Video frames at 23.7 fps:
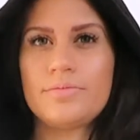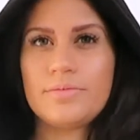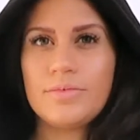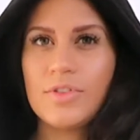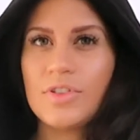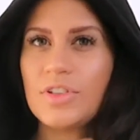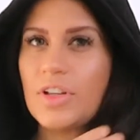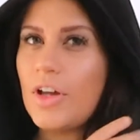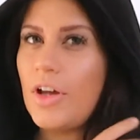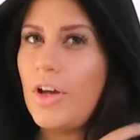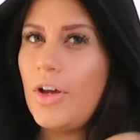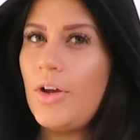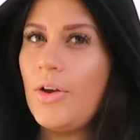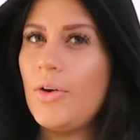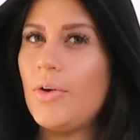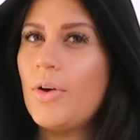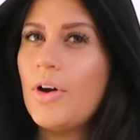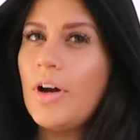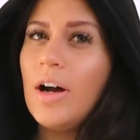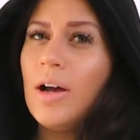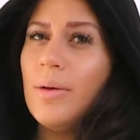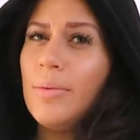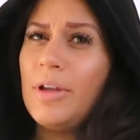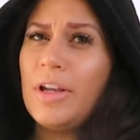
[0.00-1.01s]
So
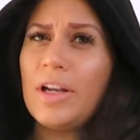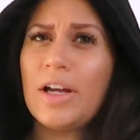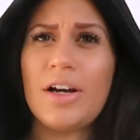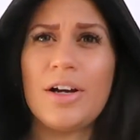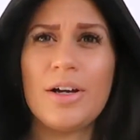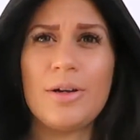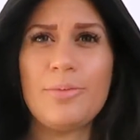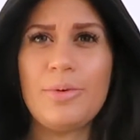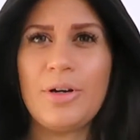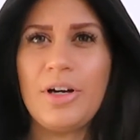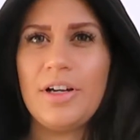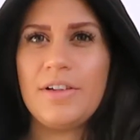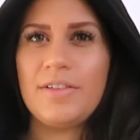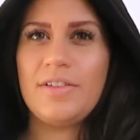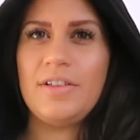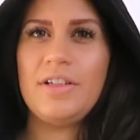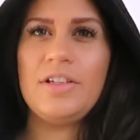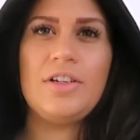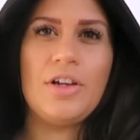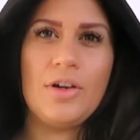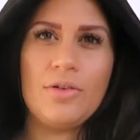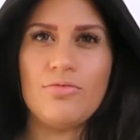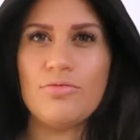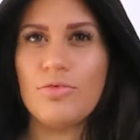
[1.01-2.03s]
I mean, I personally
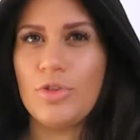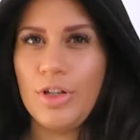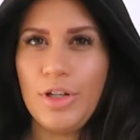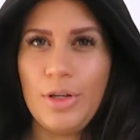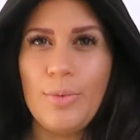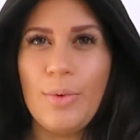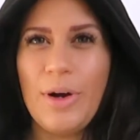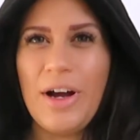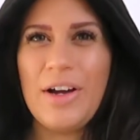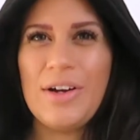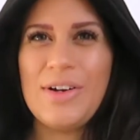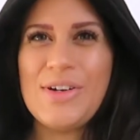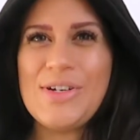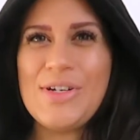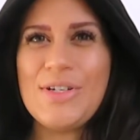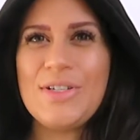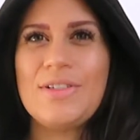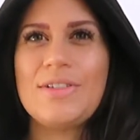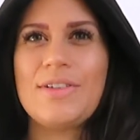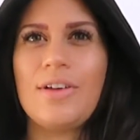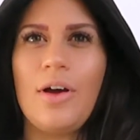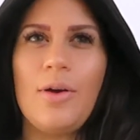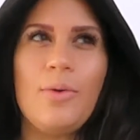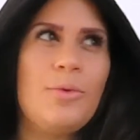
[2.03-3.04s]
don't really wear
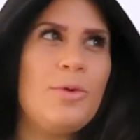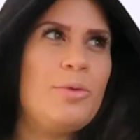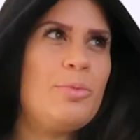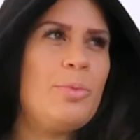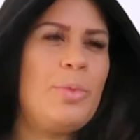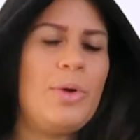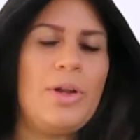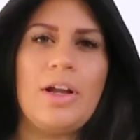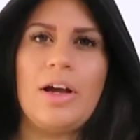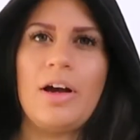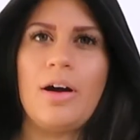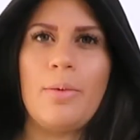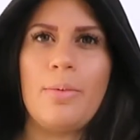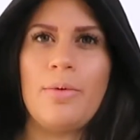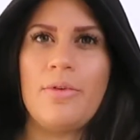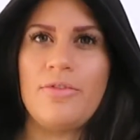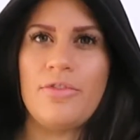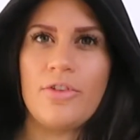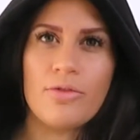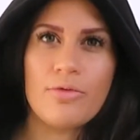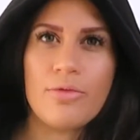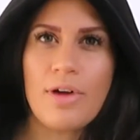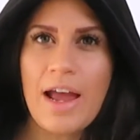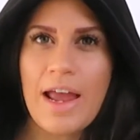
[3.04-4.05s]
hoods. I would put it up if
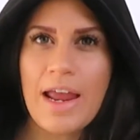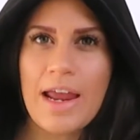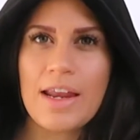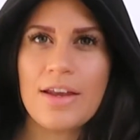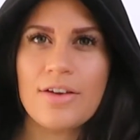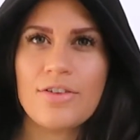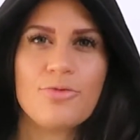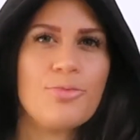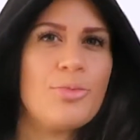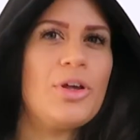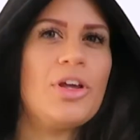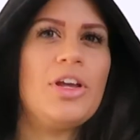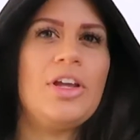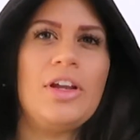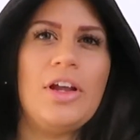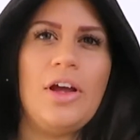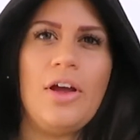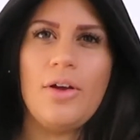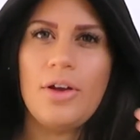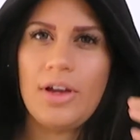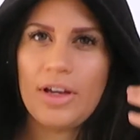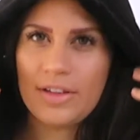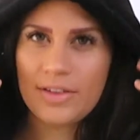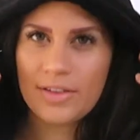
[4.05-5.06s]
it rained, but you
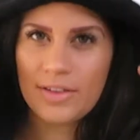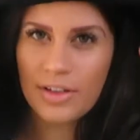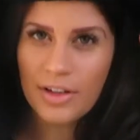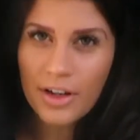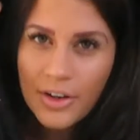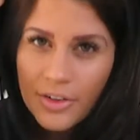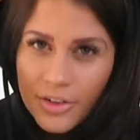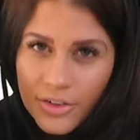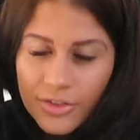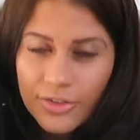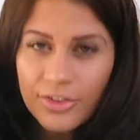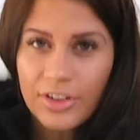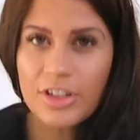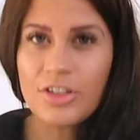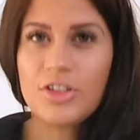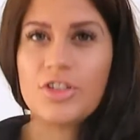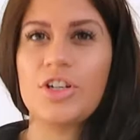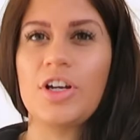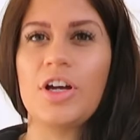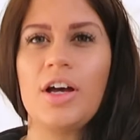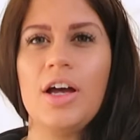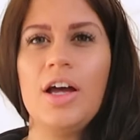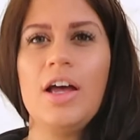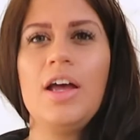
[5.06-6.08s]
know, it's a nice
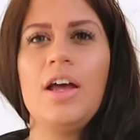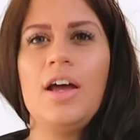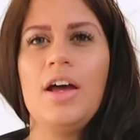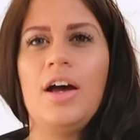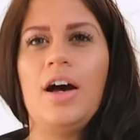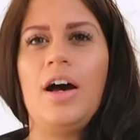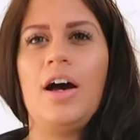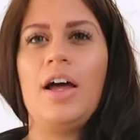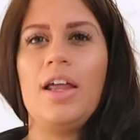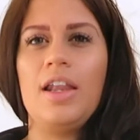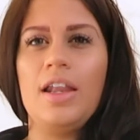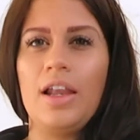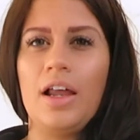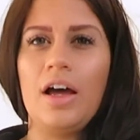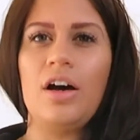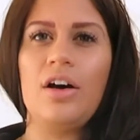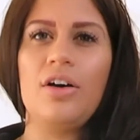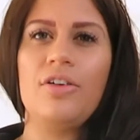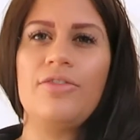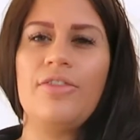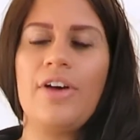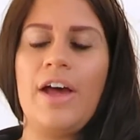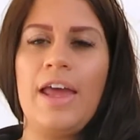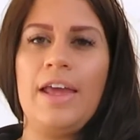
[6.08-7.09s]
feature. I
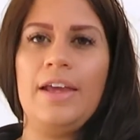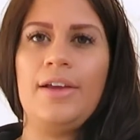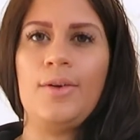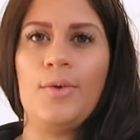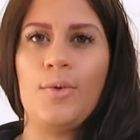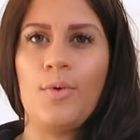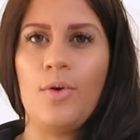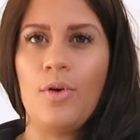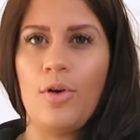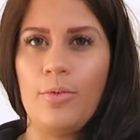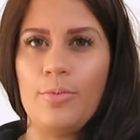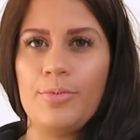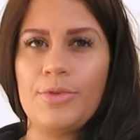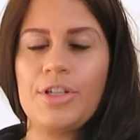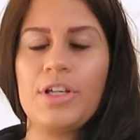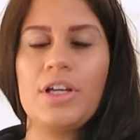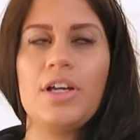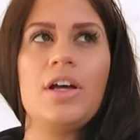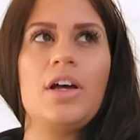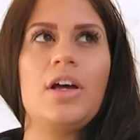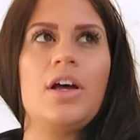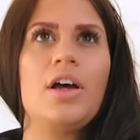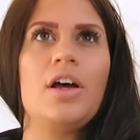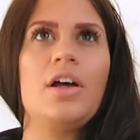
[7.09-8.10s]
love a cropped
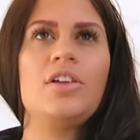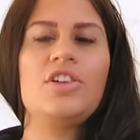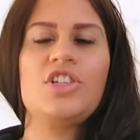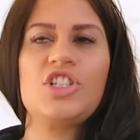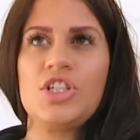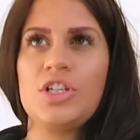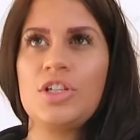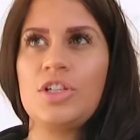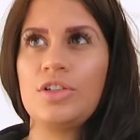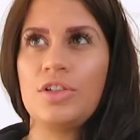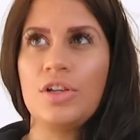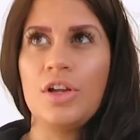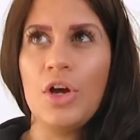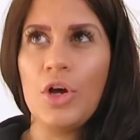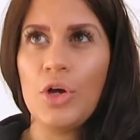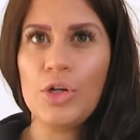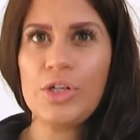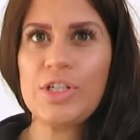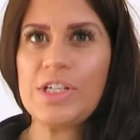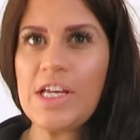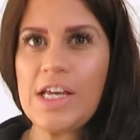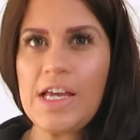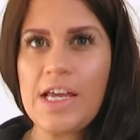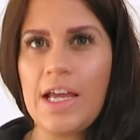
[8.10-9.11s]

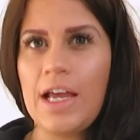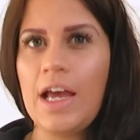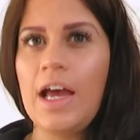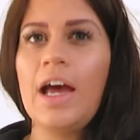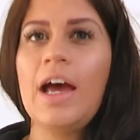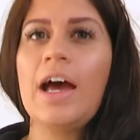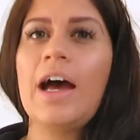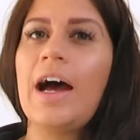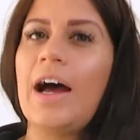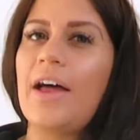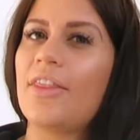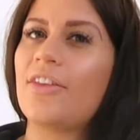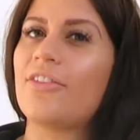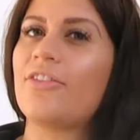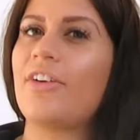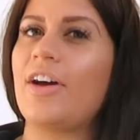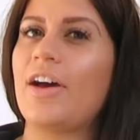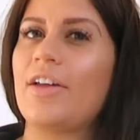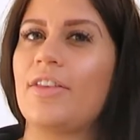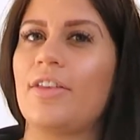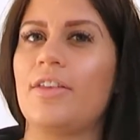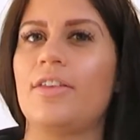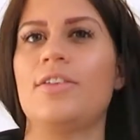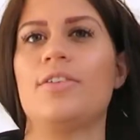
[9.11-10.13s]
hoodie, and the
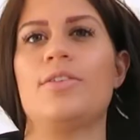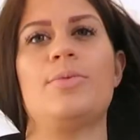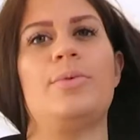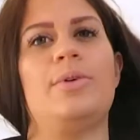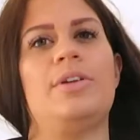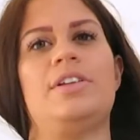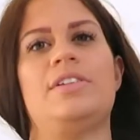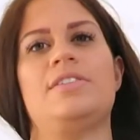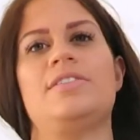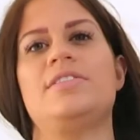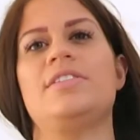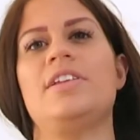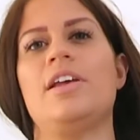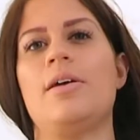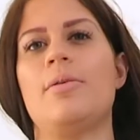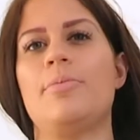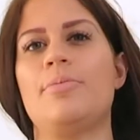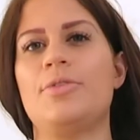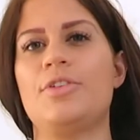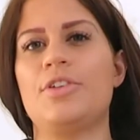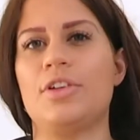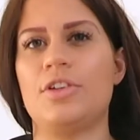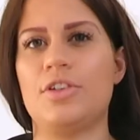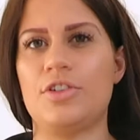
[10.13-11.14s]
fact that this one is
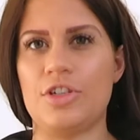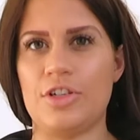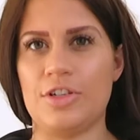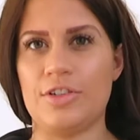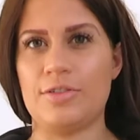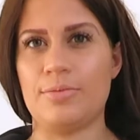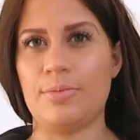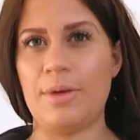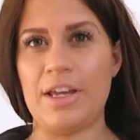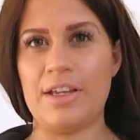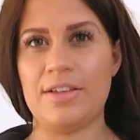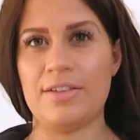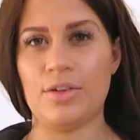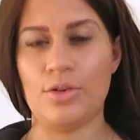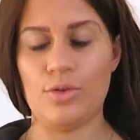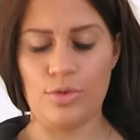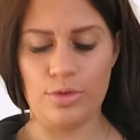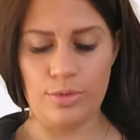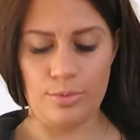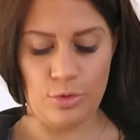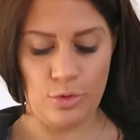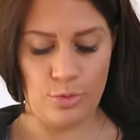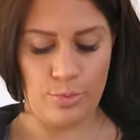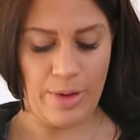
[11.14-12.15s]
zipped just makes it all
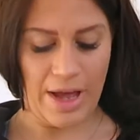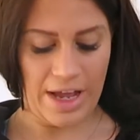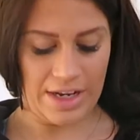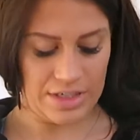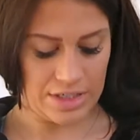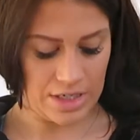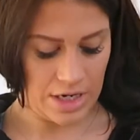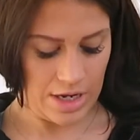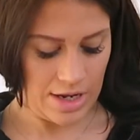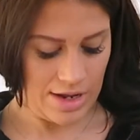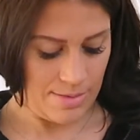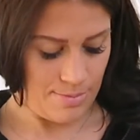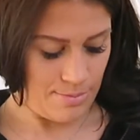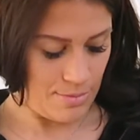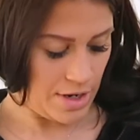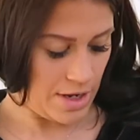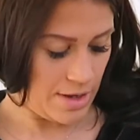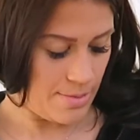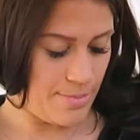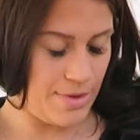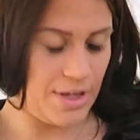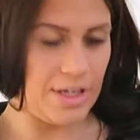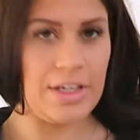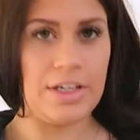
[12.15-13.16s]
the more better in my
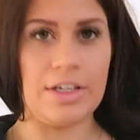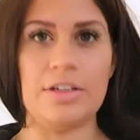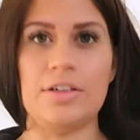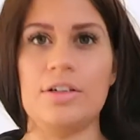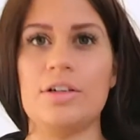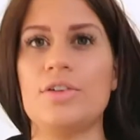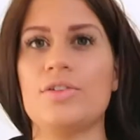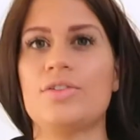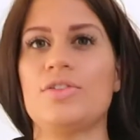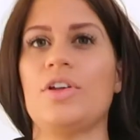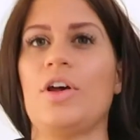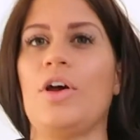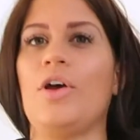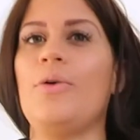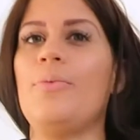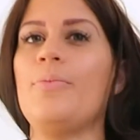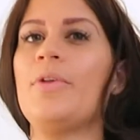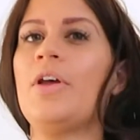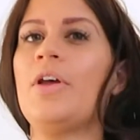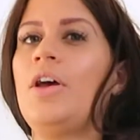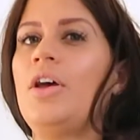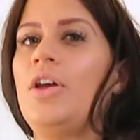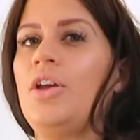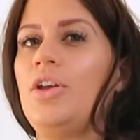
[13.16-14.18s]
opinion. So
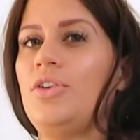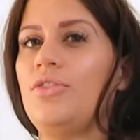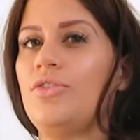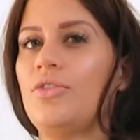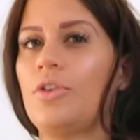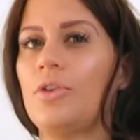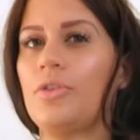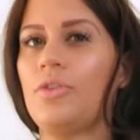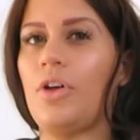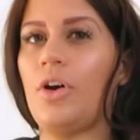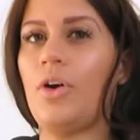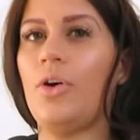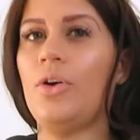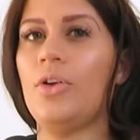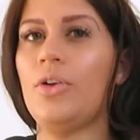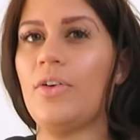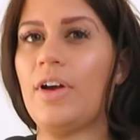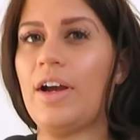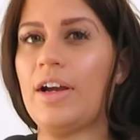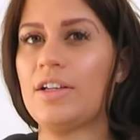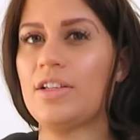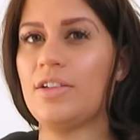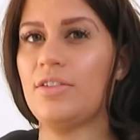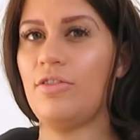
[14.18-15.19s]
you've got the Oner
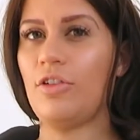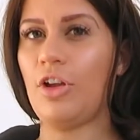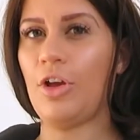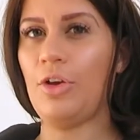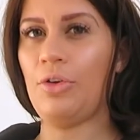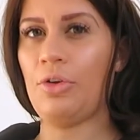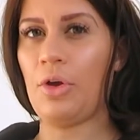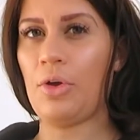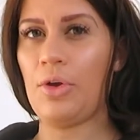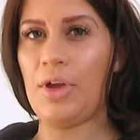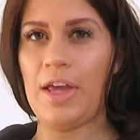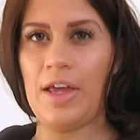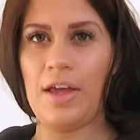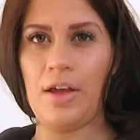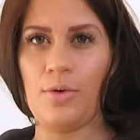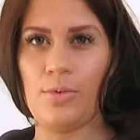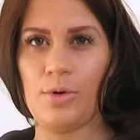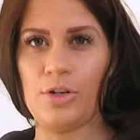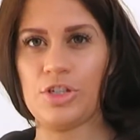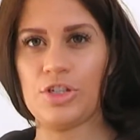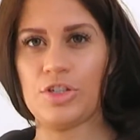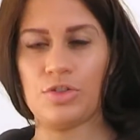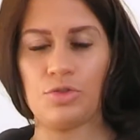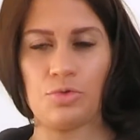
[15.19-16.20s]
Active logo here,
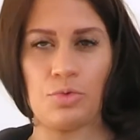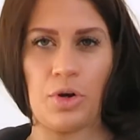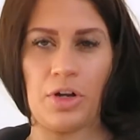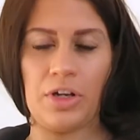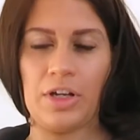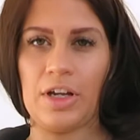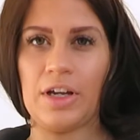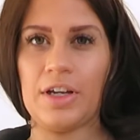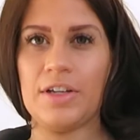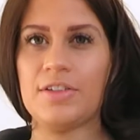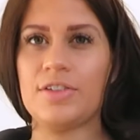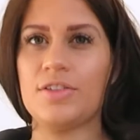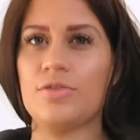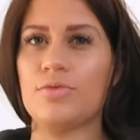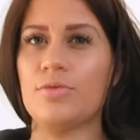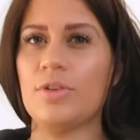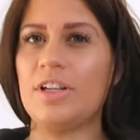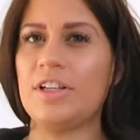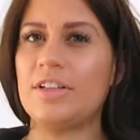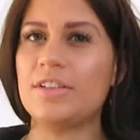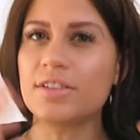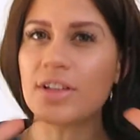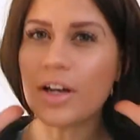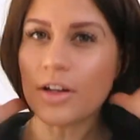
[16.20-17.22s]
which is quite nice. It's
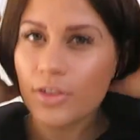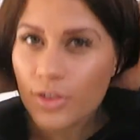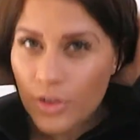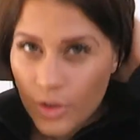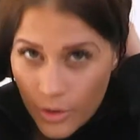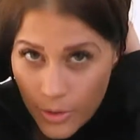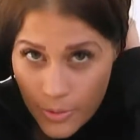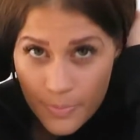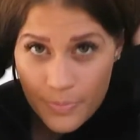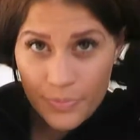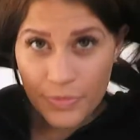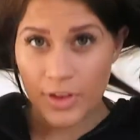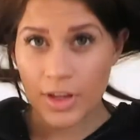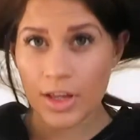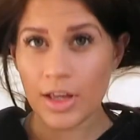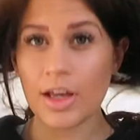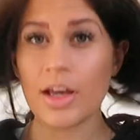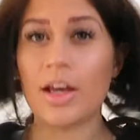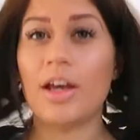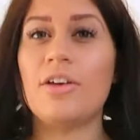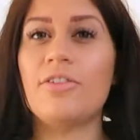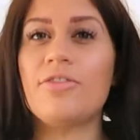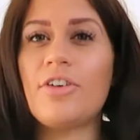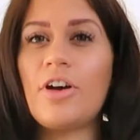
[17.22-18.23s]
really subtle.
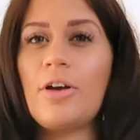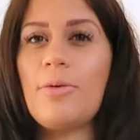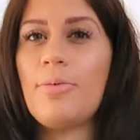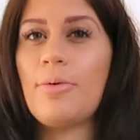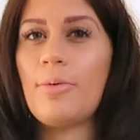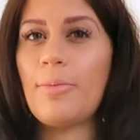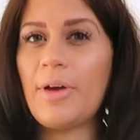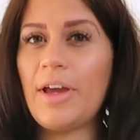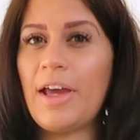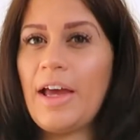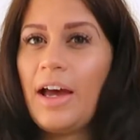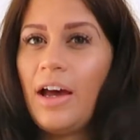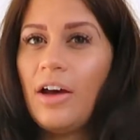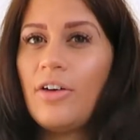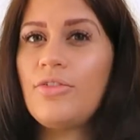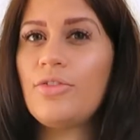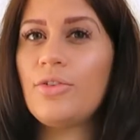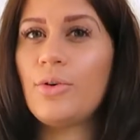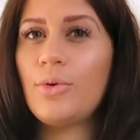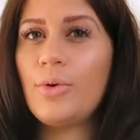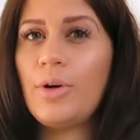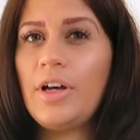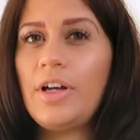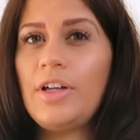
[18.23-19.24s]
If I put my hair
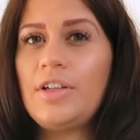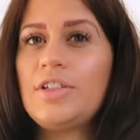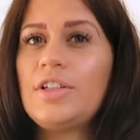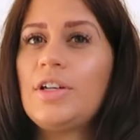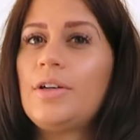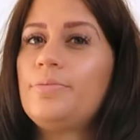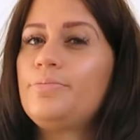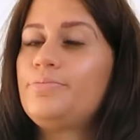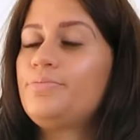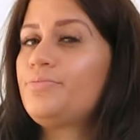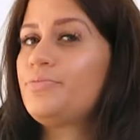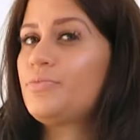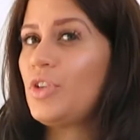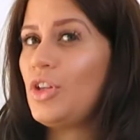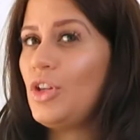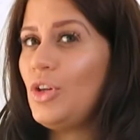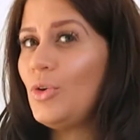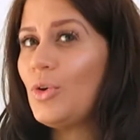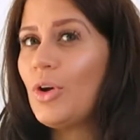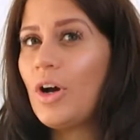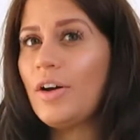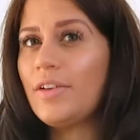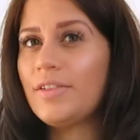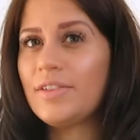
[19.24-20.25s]
forward, you
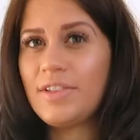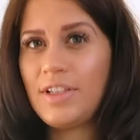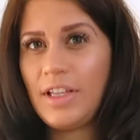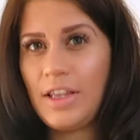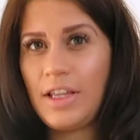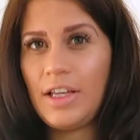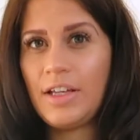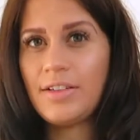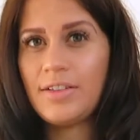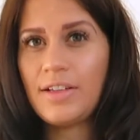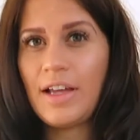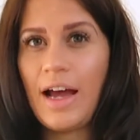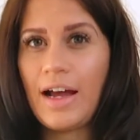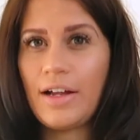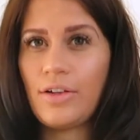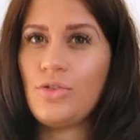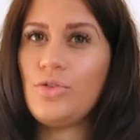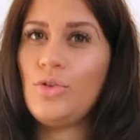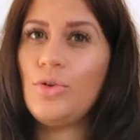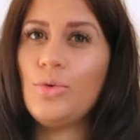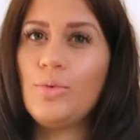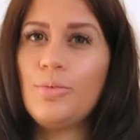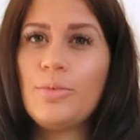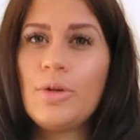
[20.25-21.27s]
can't see this at
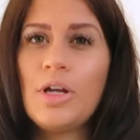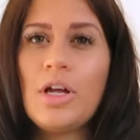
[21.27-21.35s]
all.